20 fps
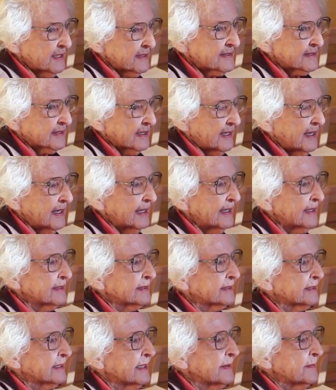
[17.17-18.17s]
in
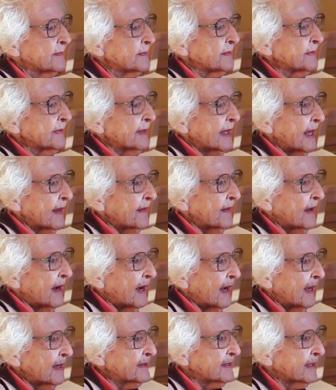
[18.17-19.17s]
size, and
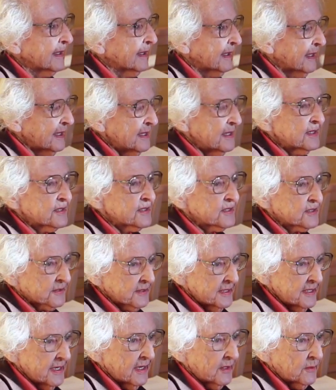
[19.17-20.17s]
a high-tech
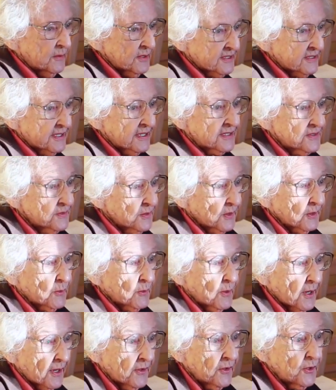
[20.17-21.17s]
industry now, which doesn't
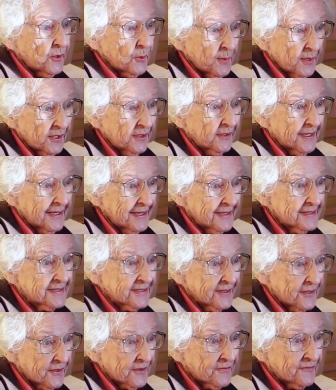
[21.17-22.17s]
require new
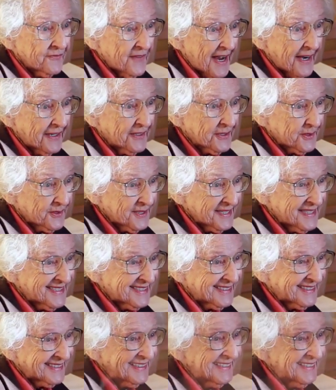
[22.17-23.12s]
buildings or factories.